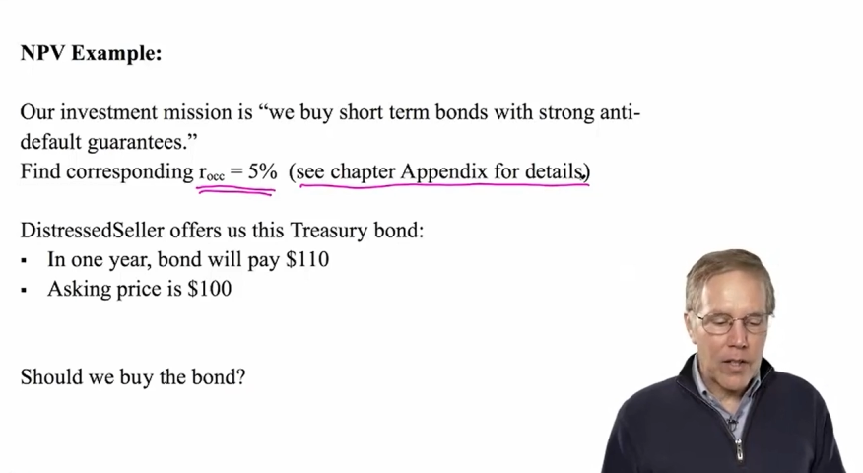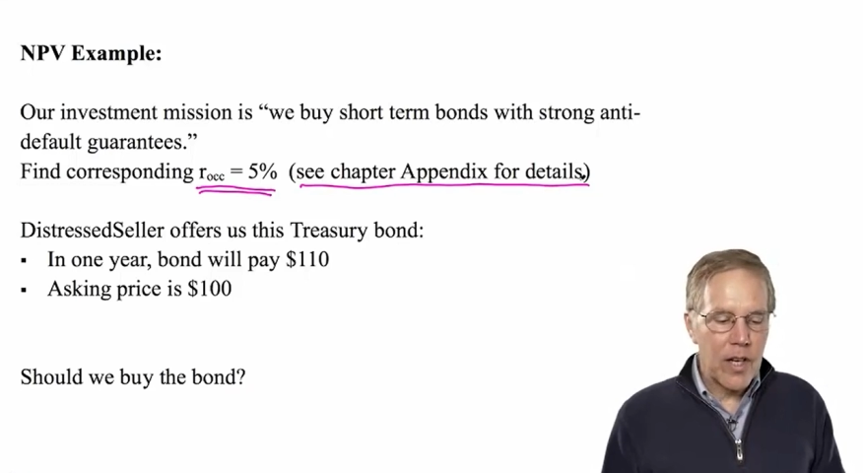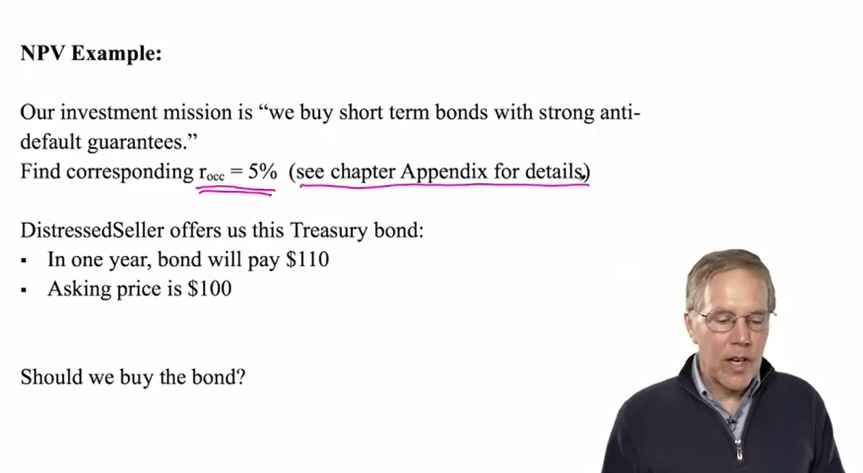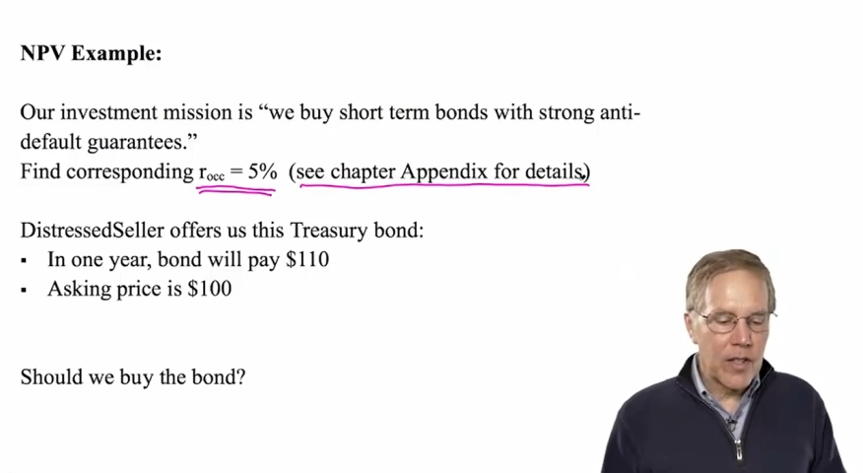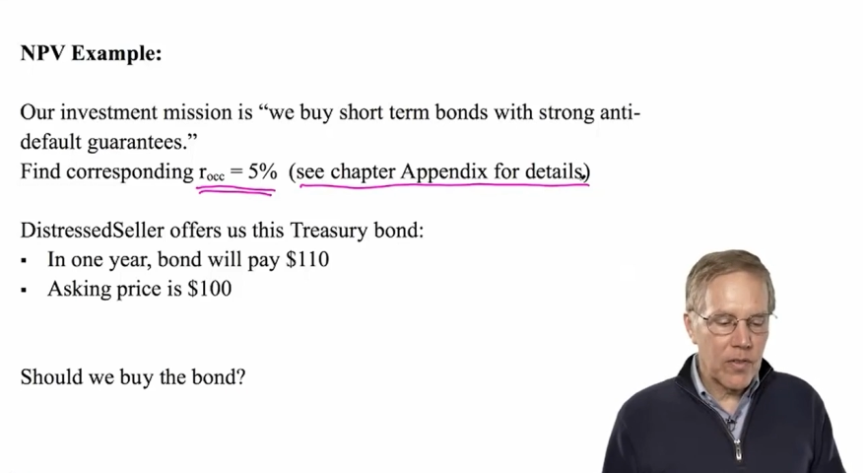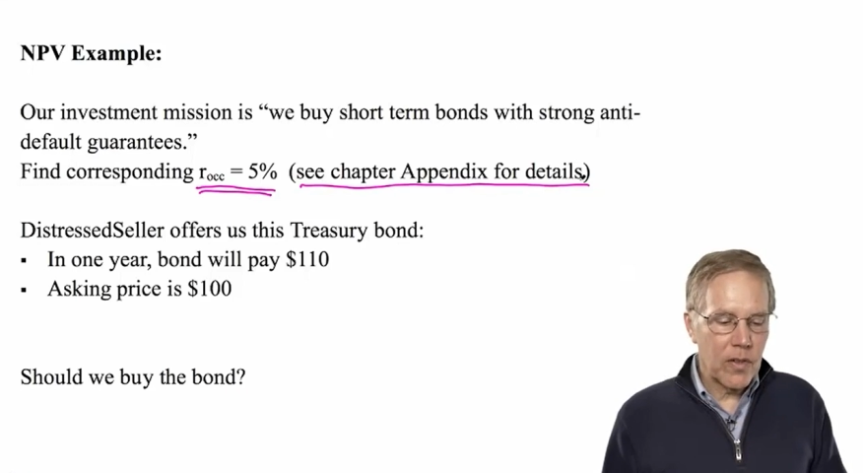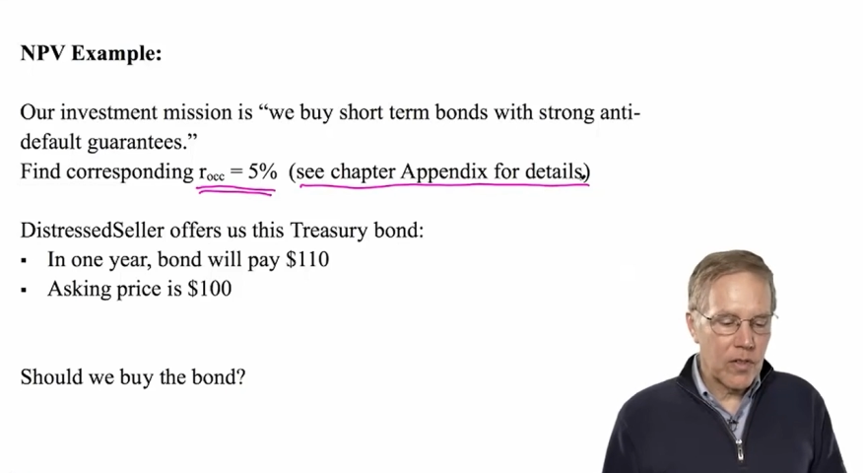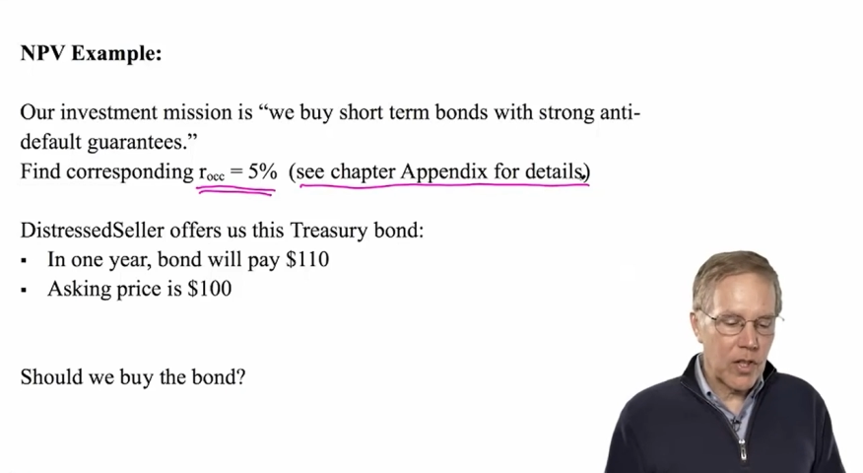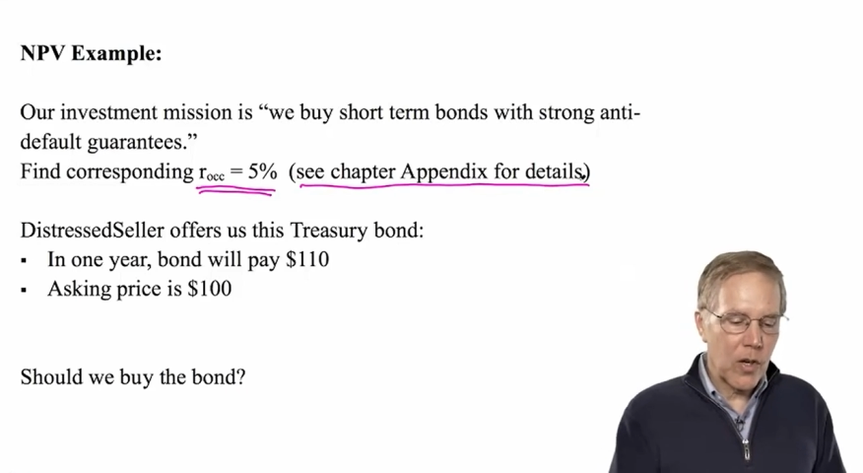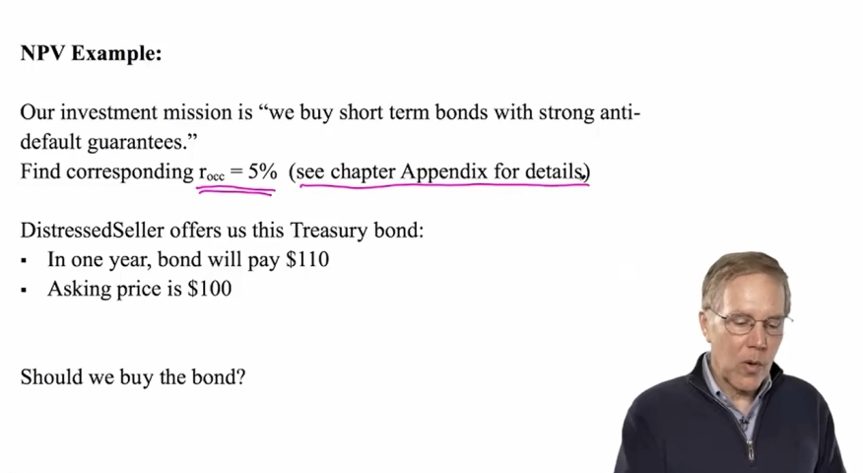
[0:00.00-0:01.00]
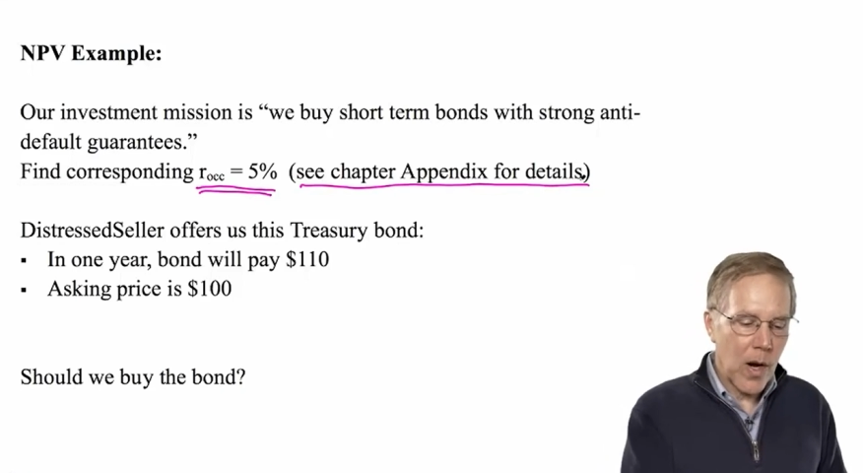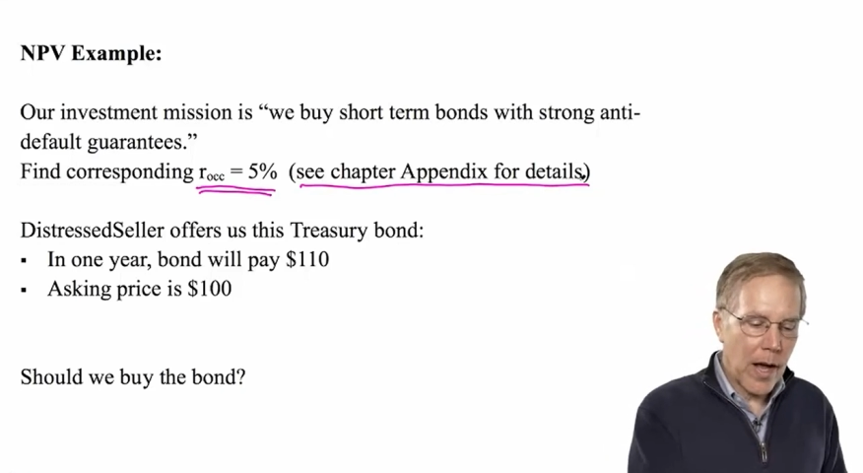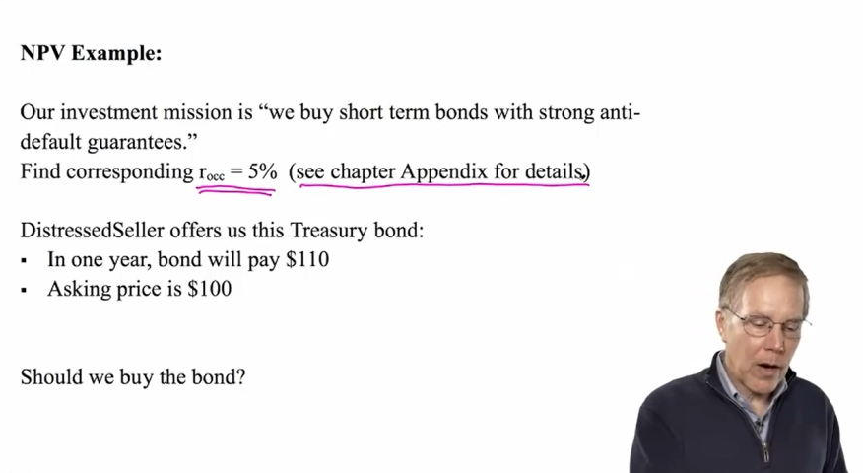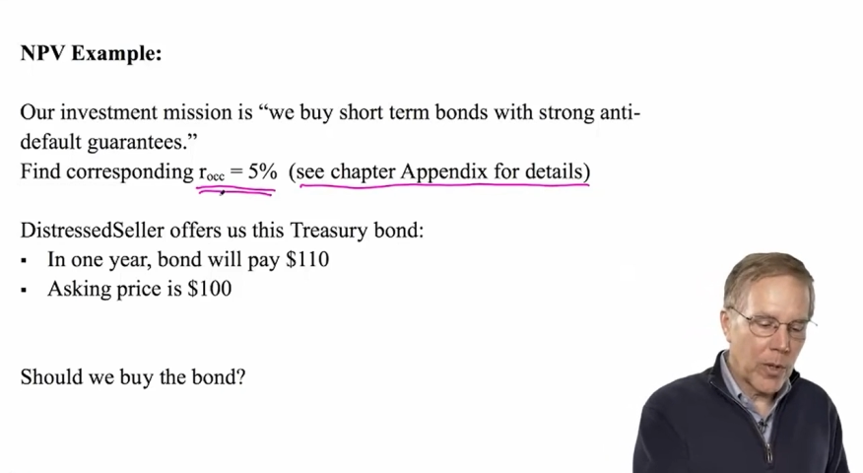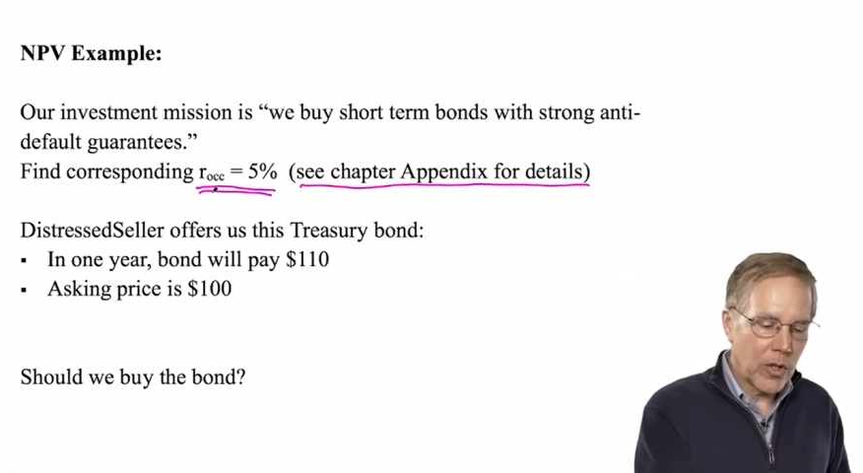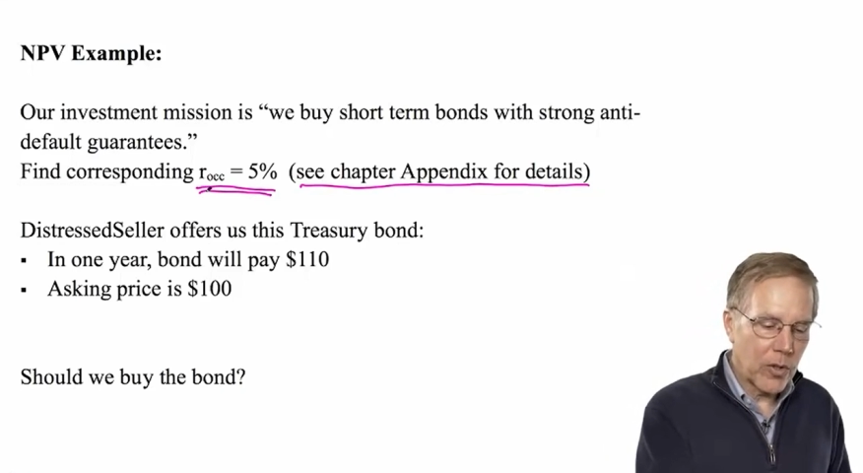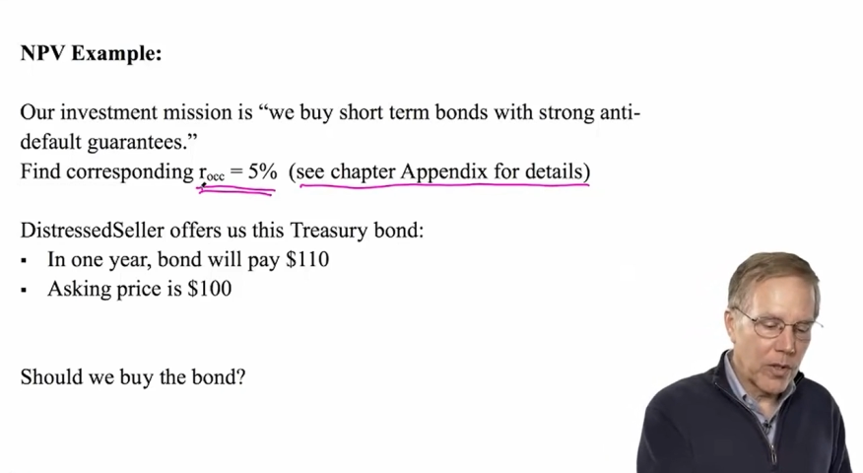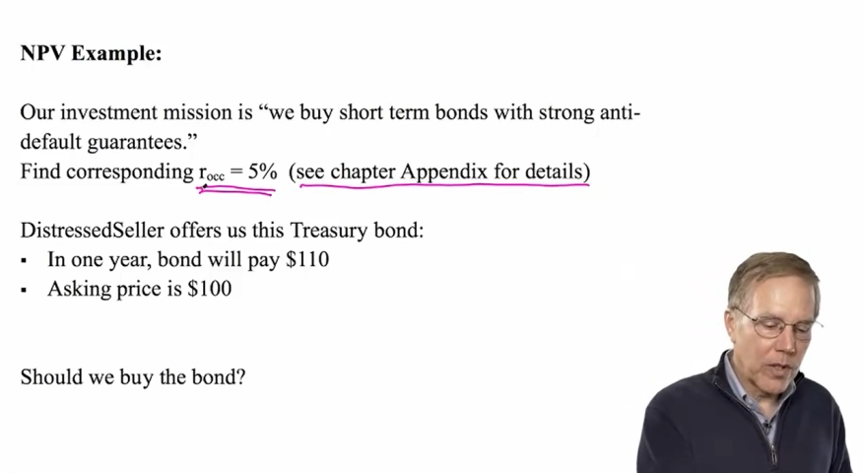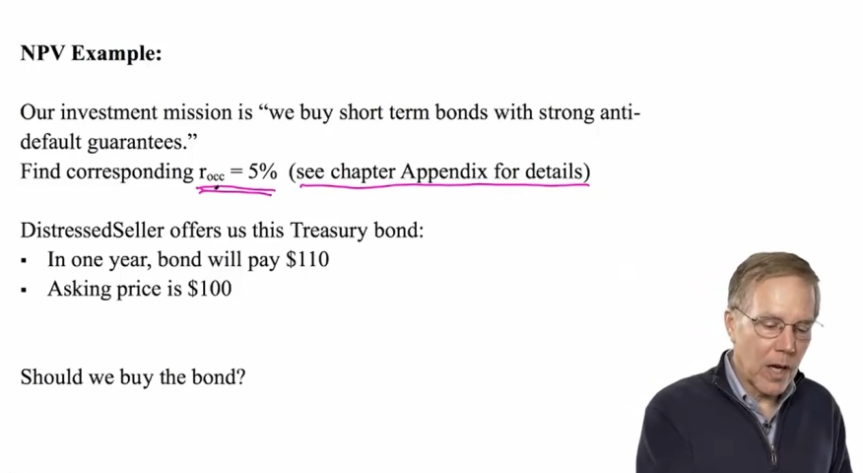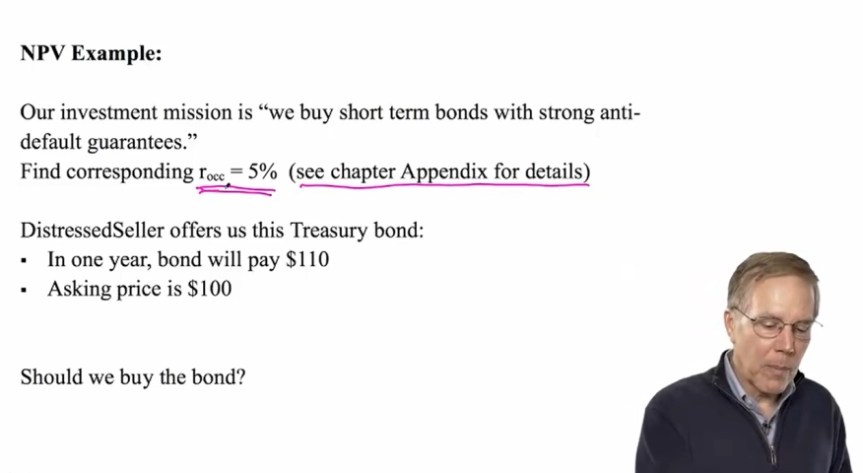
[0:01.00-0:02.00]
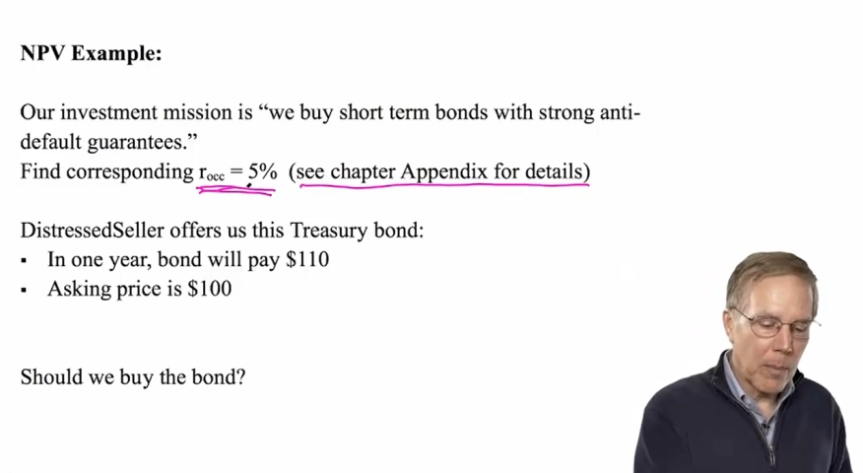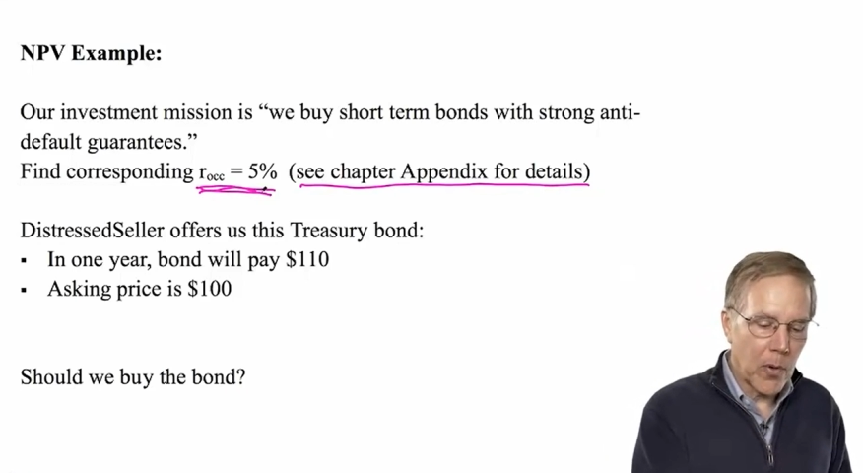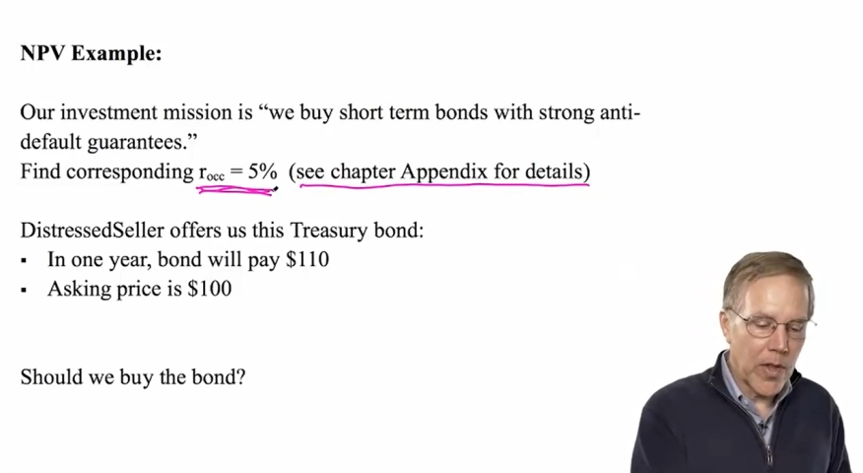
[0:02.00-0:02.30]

does show how we could come up